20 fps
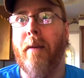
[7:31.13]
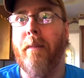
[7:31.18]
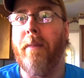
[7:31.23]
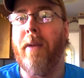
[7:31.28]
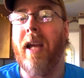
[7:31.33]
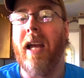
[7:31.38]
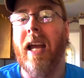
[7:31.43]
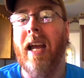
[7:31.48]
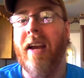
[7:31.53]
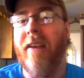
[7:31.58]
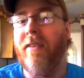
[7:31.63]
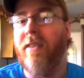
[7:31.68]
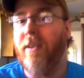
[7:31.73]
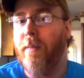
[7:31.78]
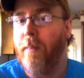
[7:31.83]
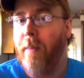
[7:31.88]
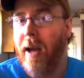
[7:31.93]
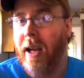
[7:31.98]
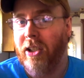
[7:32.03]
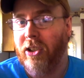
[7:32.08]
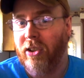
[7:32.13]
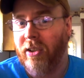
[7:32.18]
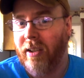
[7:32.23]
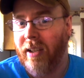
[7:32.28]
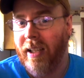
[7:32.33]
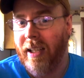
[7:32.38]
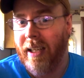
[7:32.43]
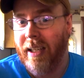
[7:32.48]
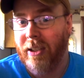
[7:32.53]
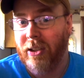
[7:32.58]
behaved
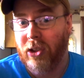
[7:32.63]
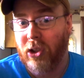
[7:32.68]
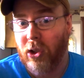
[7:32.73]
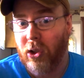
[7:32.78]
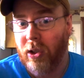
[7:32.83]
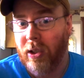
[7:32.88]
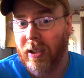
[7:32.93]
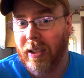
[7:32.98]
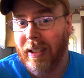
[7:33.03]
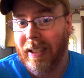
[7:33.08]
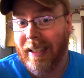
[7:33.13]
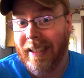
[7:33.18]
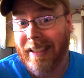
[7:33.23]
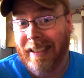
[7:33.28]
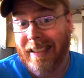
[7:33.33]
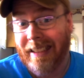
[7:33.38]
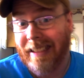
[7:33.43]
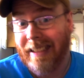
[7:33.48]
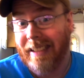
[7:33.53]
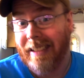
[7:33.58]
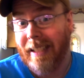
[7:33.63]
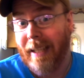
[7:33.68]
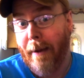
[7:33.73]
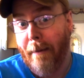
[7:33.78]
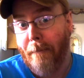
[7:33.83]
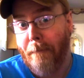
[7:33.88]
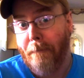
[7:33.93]
magically in a certain instance.